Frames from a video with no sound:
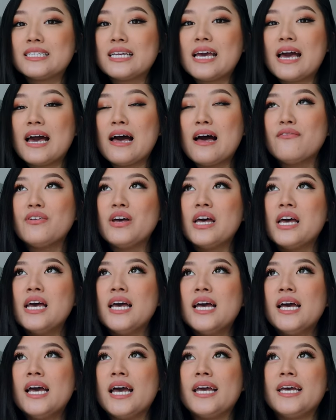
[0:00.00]
they have
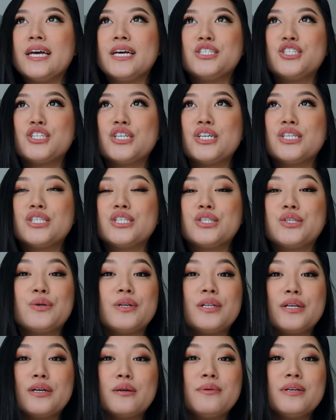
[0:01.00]
and just do
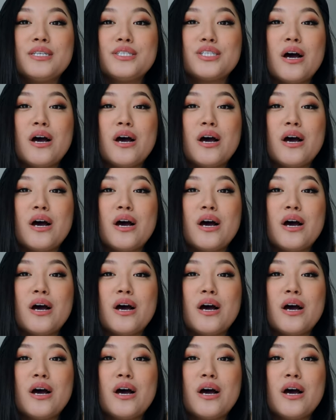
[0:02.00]
a little bit of